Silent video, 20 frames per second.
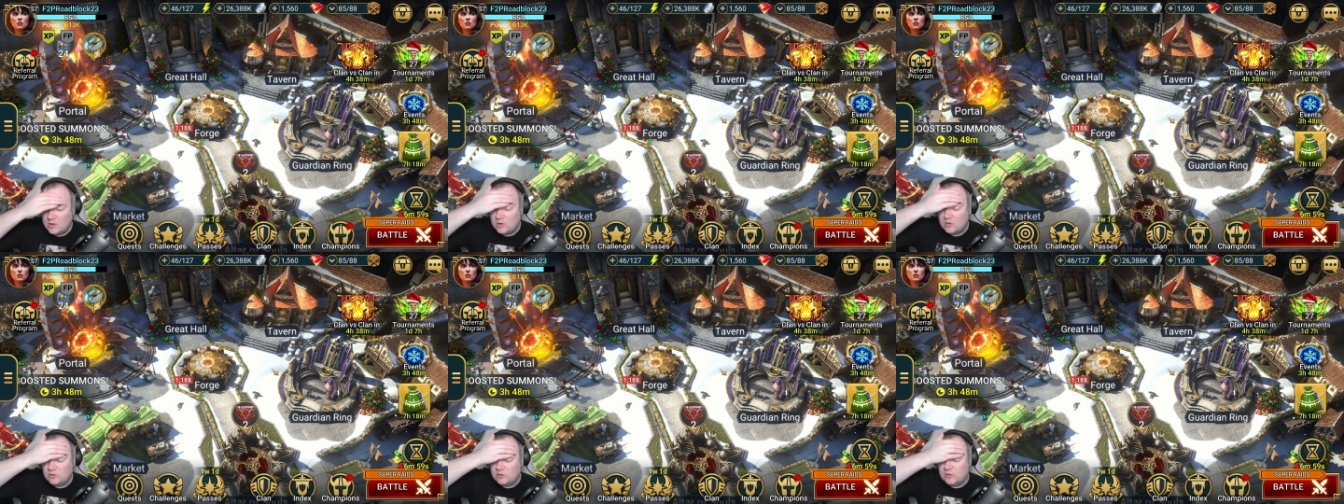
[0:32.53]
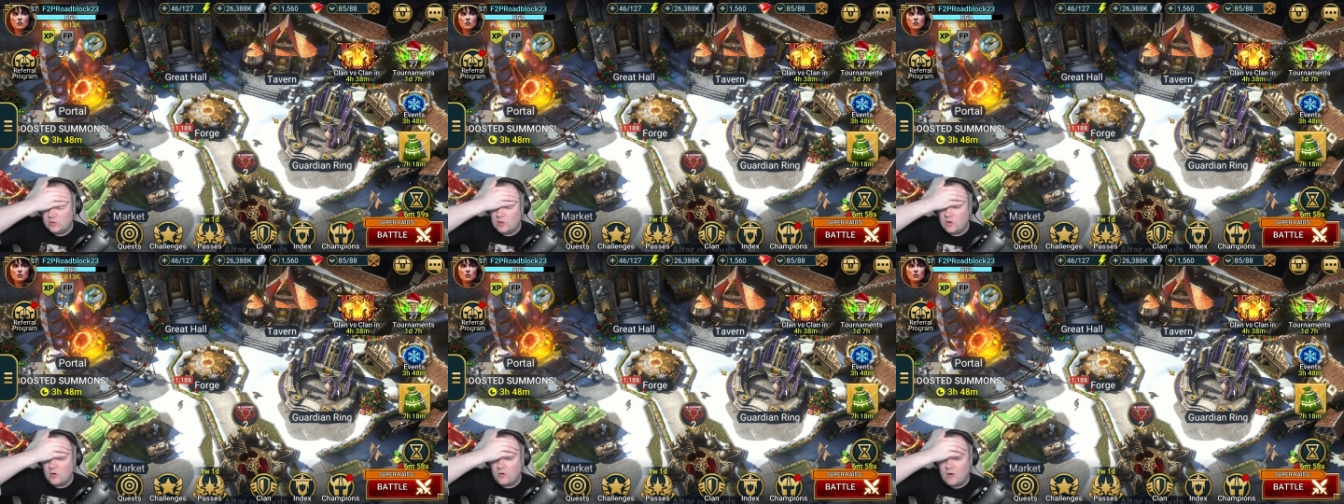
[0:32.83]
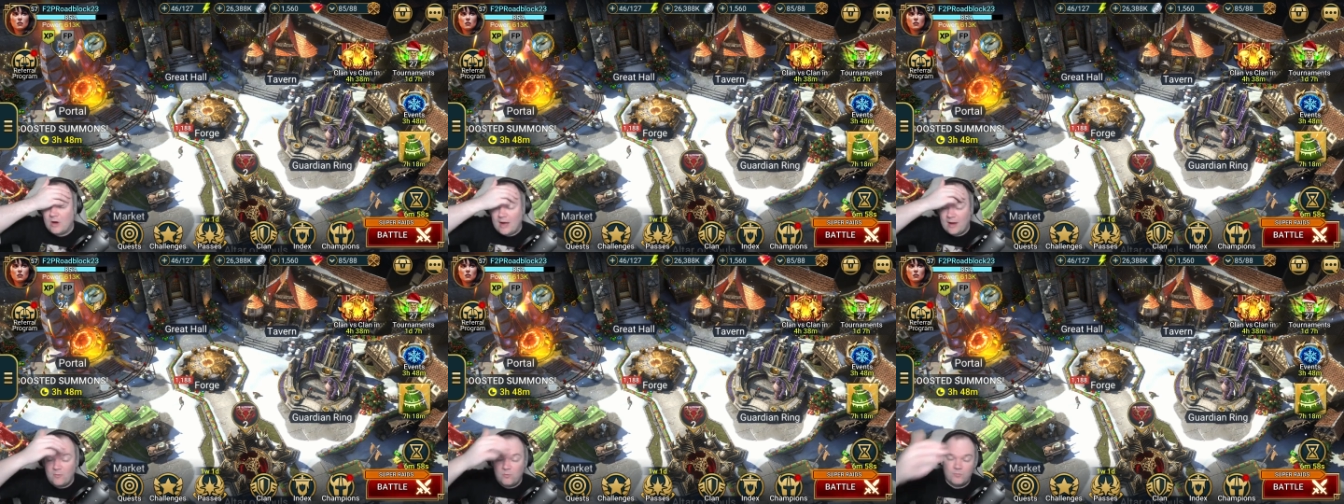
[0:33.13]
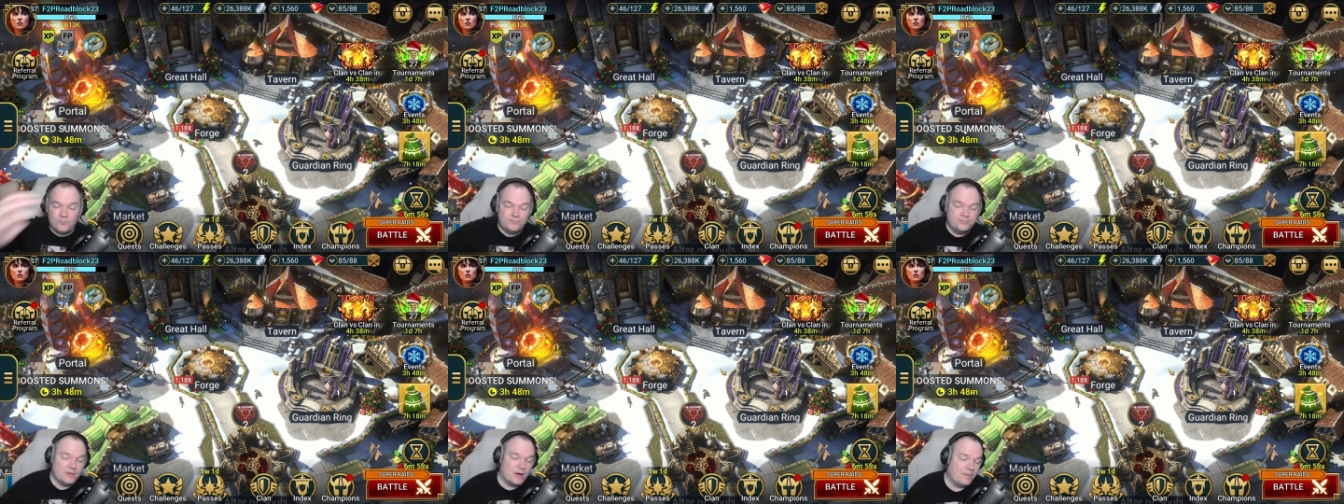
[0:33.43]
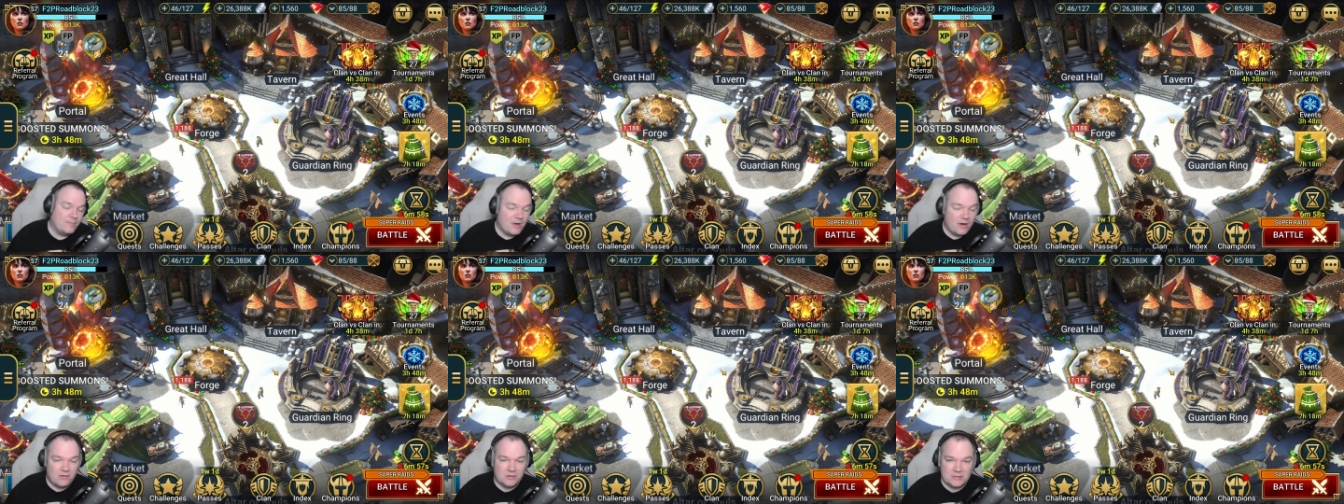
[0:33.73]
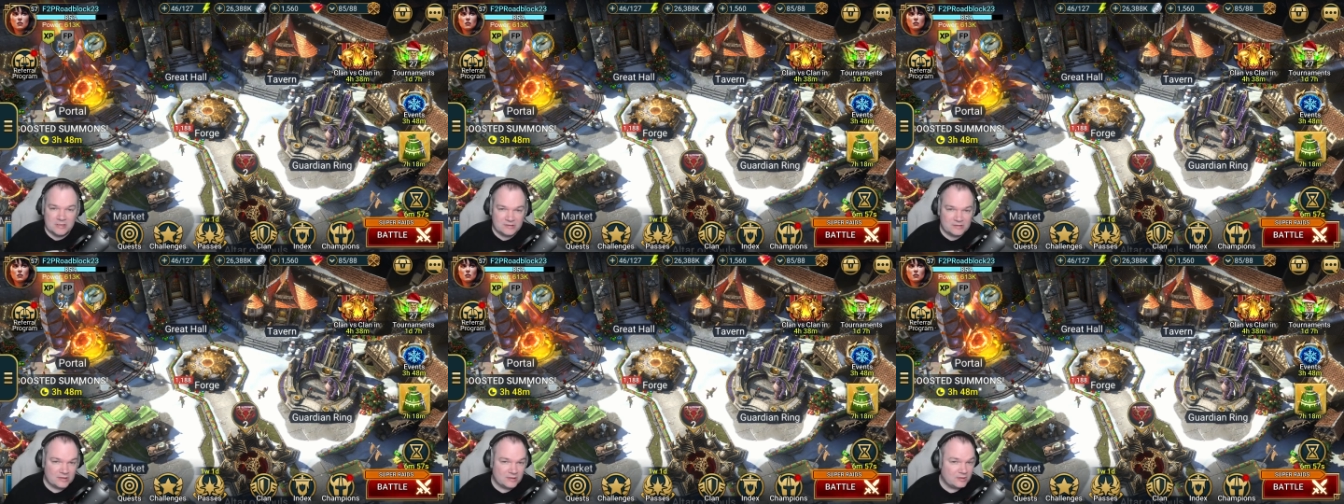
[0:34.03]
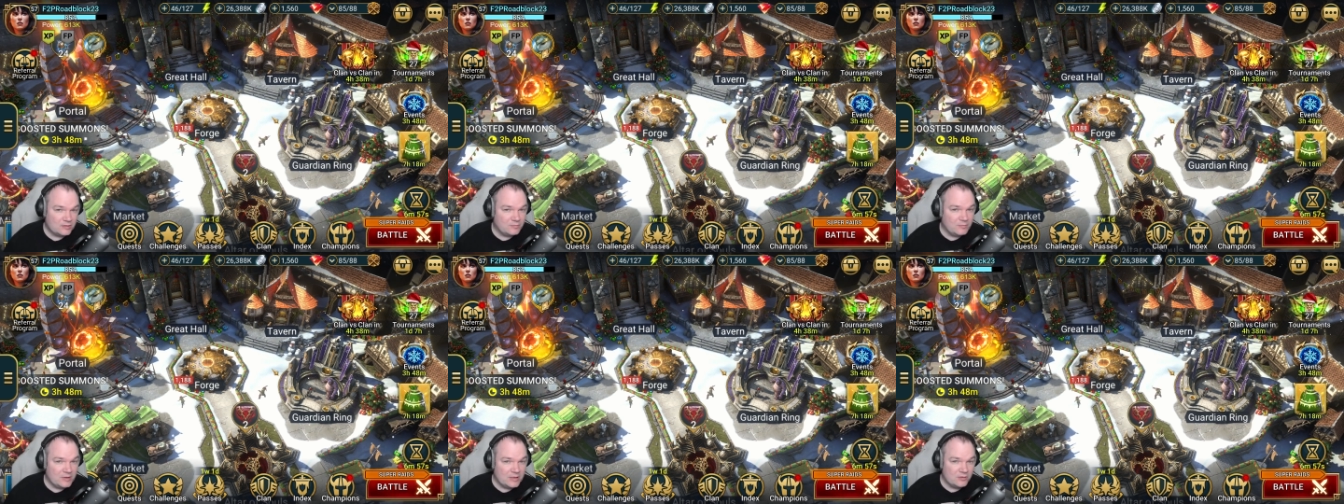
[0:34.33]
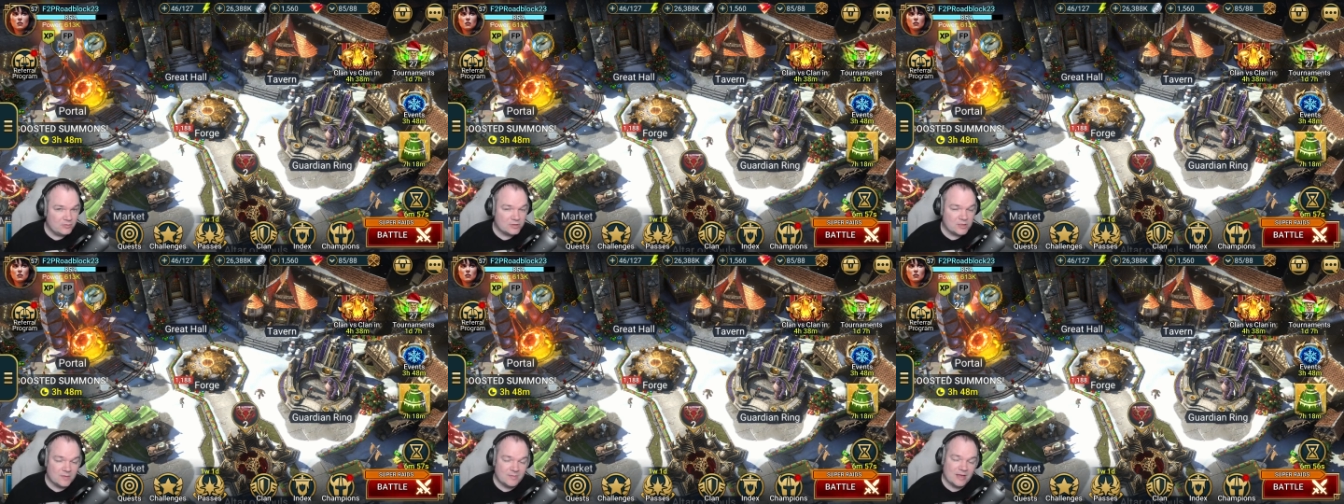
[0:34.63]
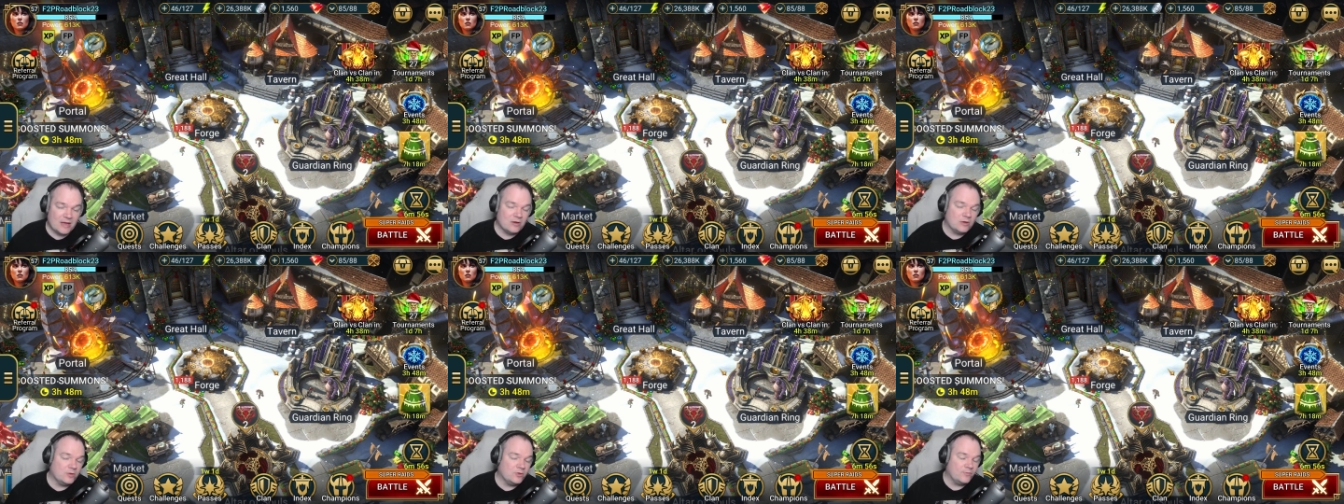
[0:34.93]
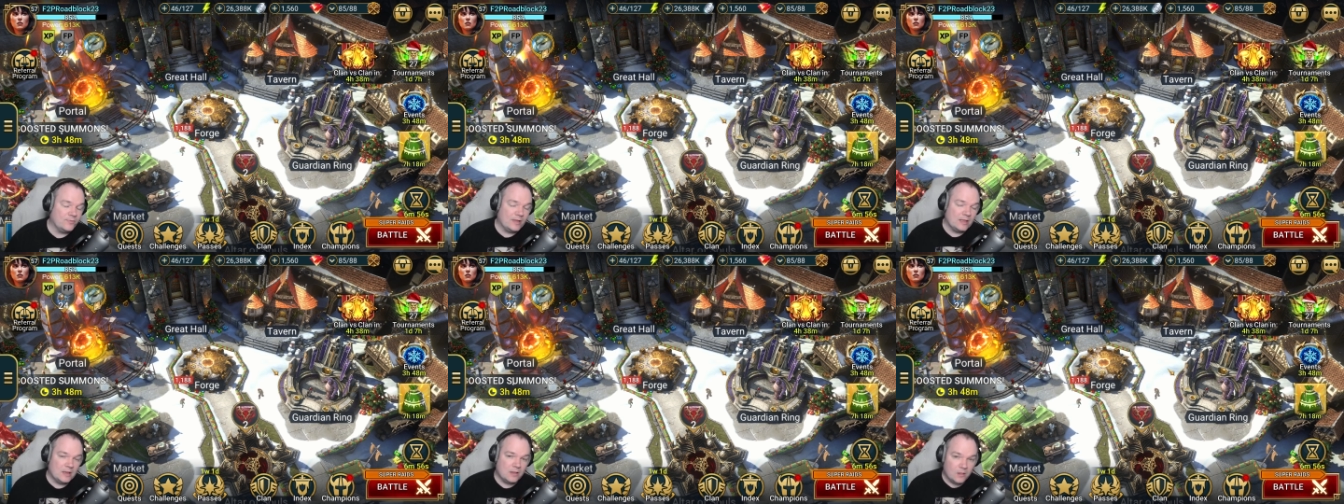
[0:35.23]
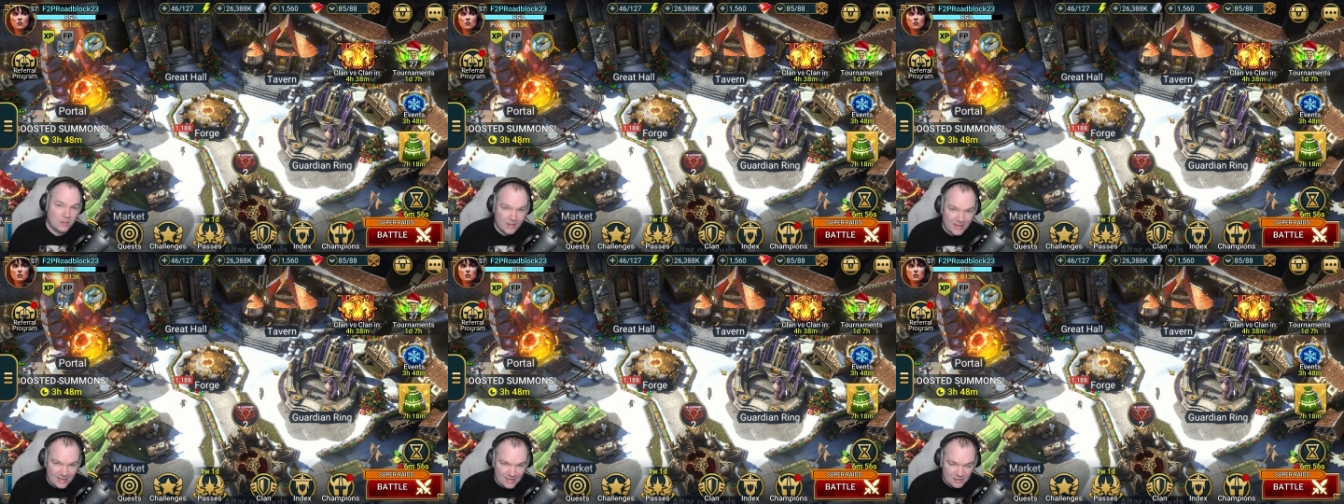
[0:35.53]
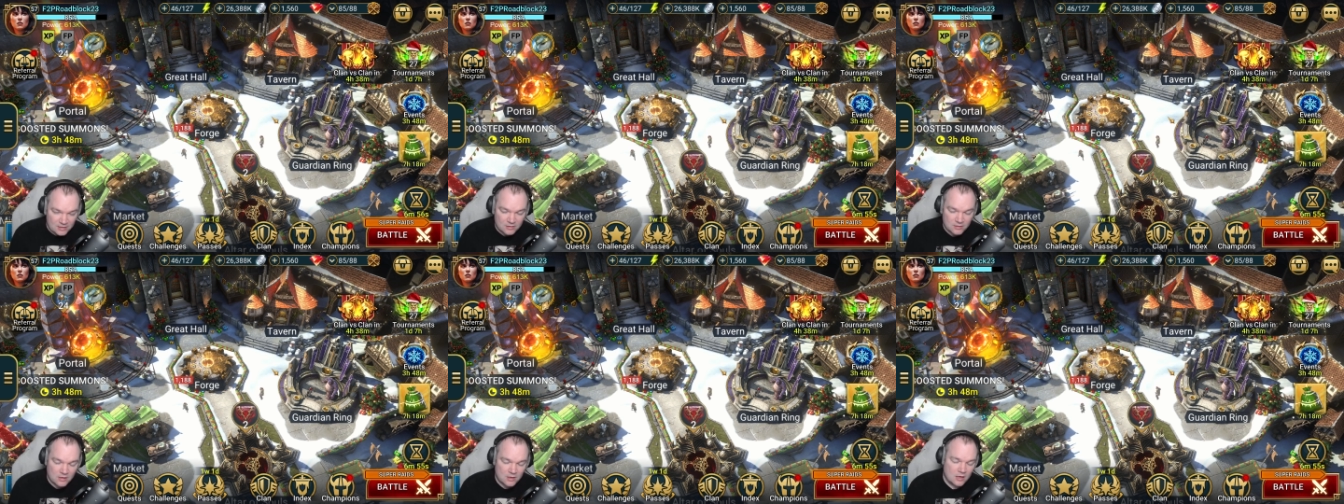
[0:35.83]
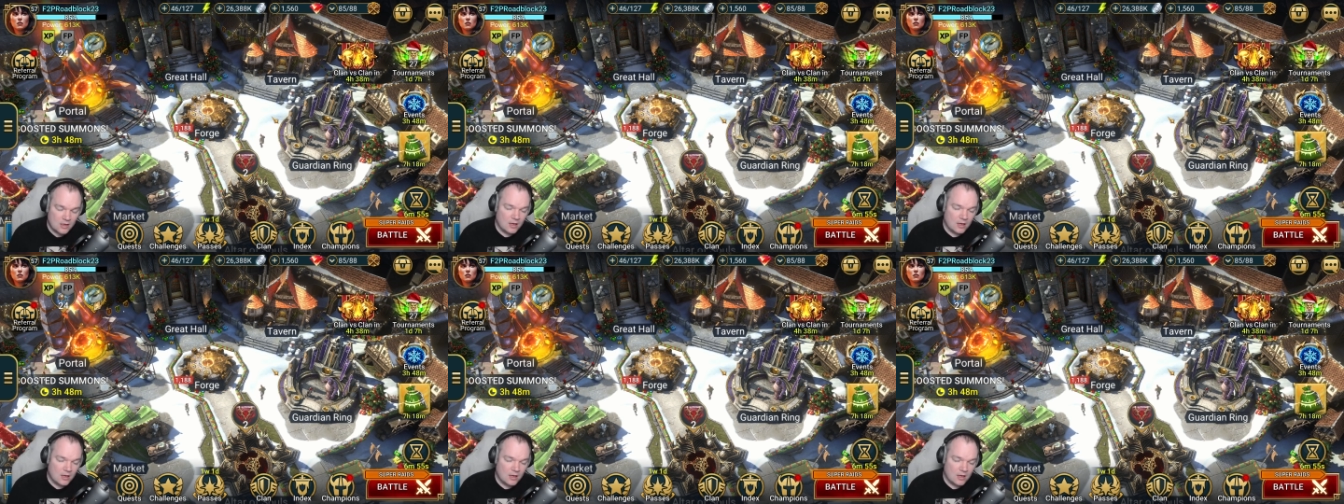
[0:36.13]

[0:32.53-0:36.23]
So I apologize that this video is coming out a little bit late.